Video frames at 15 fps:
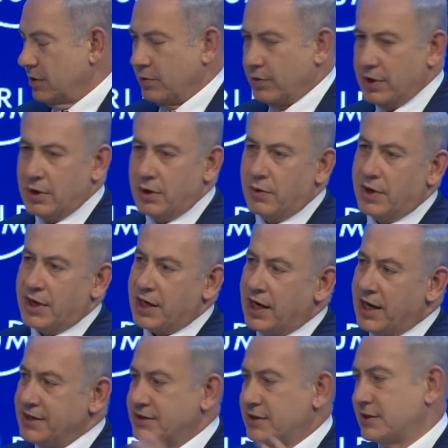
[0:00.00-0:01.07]
We don't want
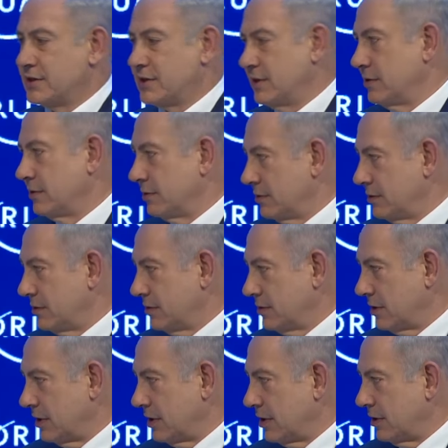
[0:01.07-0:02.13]
ISIS to,
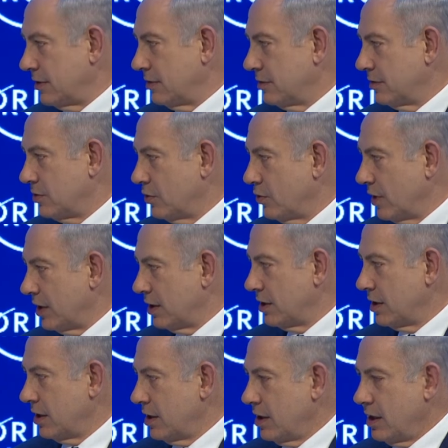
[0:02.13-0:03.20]
uh, to
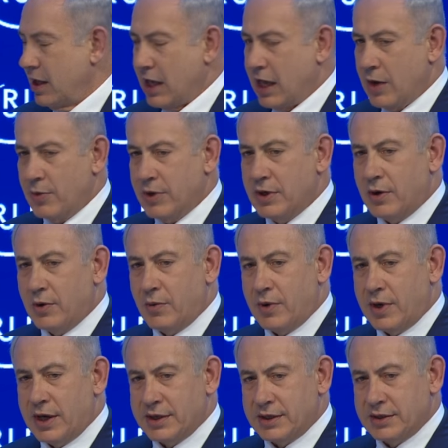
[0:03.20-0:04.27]
win, and we don't
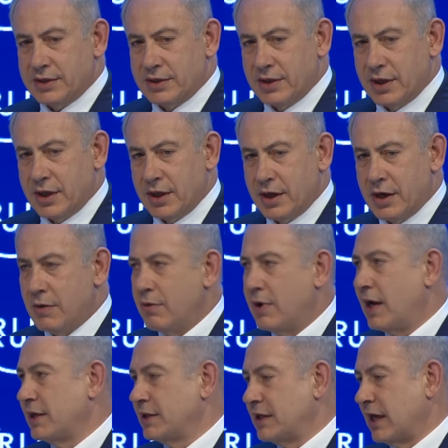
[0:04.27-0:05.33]
want uh,
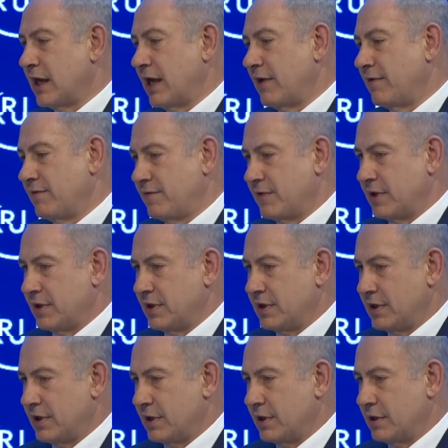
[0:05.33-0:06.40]
Iran to have a, uh,
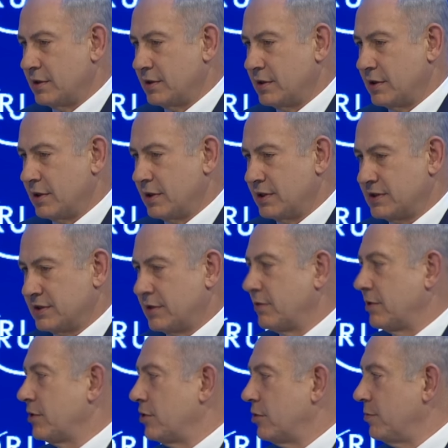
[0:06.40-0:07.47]
a, uh, a,
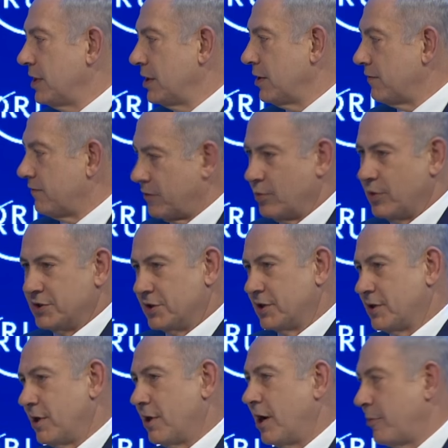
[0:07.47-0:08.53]
Syrian dominion from which
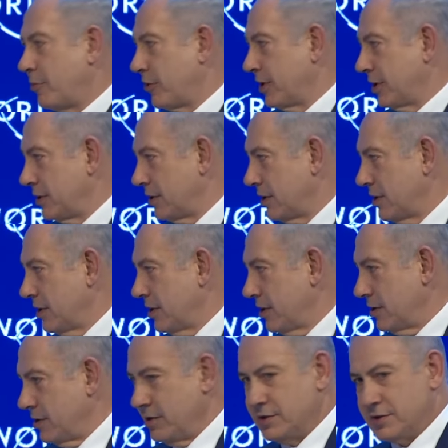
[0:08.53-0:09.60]
it can operate
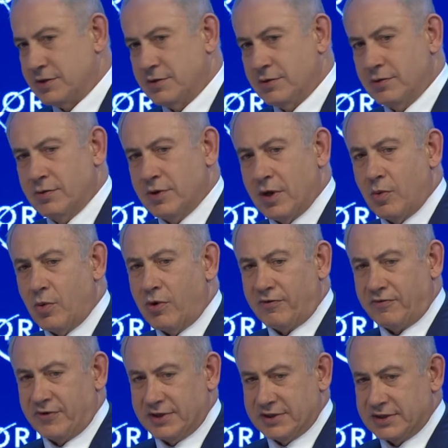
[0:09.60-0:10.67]
these two war
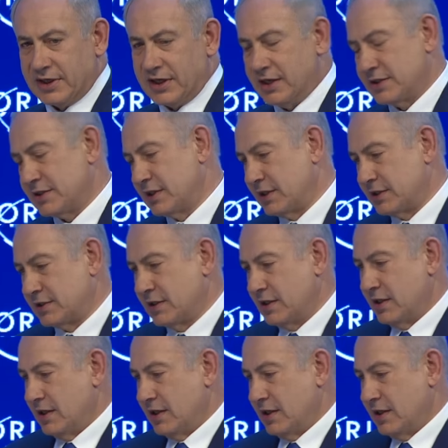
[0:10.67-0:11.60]
fronts against us.